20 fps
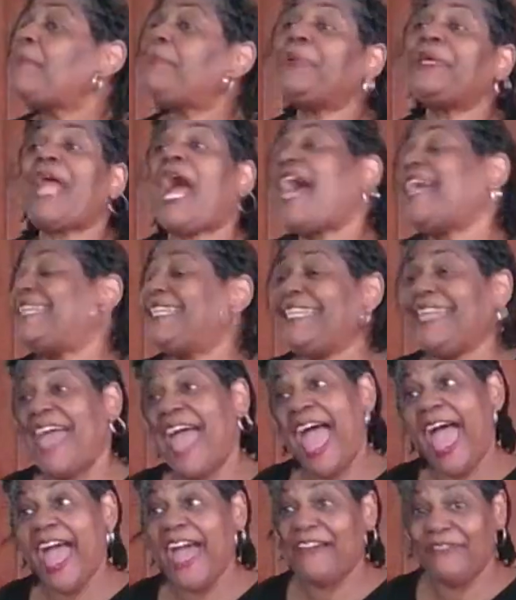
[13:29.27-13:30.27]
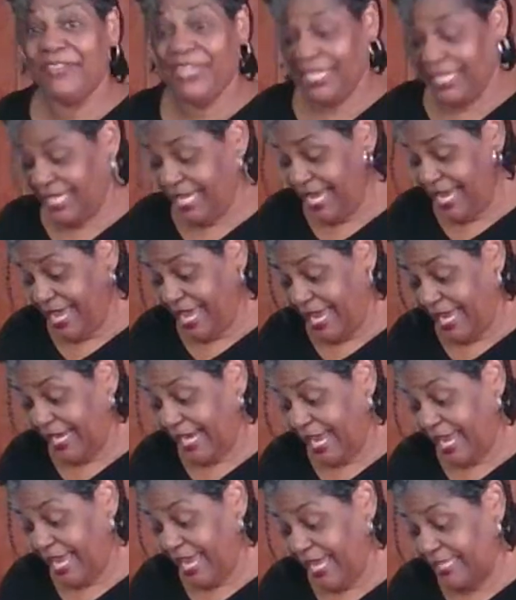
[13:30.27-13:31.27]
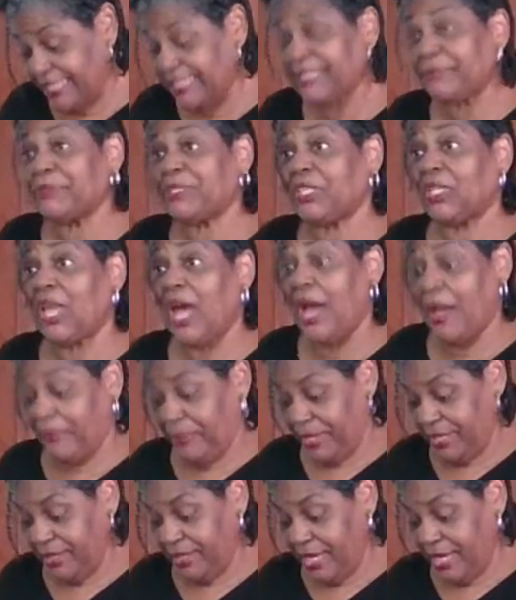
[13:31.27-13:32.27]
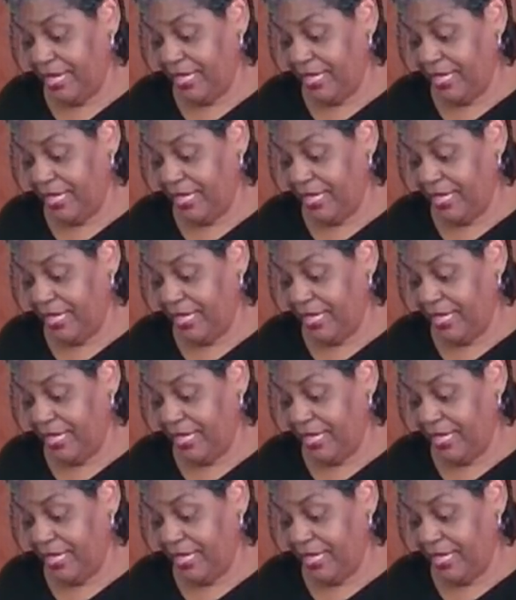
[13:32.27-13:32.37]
but I didn't have any, and I had some tilapia.